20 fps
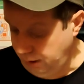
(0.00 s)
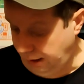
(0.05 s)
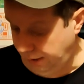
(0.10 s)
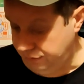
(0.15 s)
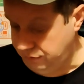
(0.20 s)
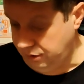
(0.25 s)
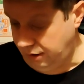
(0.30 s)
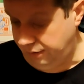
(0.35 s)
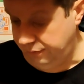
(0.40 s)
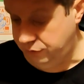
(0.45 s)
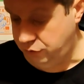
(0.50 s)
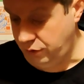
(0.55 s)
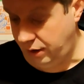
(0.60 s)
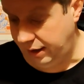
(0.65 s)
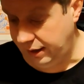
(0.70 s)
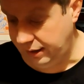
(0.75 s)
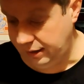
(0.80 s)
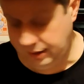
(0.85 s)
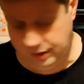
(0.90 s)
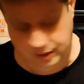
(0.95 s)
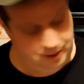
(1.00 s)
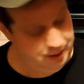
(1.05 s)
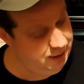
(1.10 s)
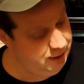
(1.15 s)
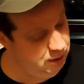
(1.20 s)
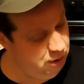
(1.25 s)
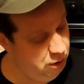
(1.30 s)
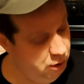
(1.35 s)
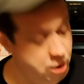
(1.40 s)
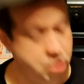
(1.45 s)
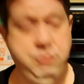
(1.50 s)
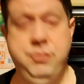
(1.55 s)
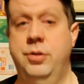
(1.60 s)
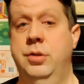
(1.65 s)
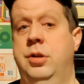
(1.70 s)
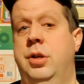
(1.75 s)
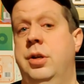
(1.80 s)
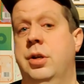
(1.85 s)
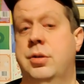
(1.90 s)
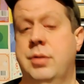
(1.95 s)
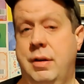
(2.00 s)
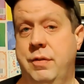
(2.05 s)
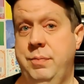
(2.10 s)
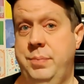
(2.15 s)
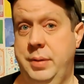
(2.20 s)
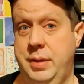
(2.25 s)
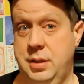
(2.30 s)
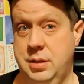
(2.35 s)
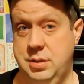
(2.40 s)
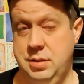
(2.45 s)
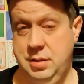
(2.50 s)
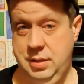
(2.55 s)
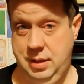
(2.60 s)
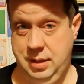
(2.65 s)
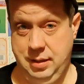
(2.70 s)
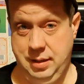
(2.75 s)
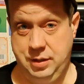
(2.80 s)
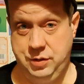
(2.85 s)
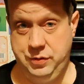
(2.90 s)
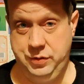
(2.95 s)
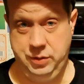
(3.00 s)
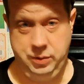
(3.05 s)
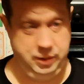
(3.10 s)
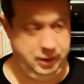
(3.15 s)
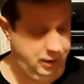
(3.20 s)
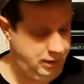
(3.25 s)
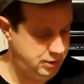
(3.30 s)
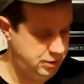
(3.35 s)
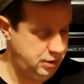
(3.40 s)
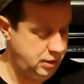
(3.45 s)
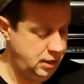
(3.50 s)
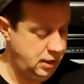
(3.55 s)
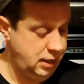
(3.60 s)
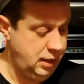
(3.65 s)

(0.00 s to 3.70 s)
after I've drank an awful lot of craft beers in the last few years.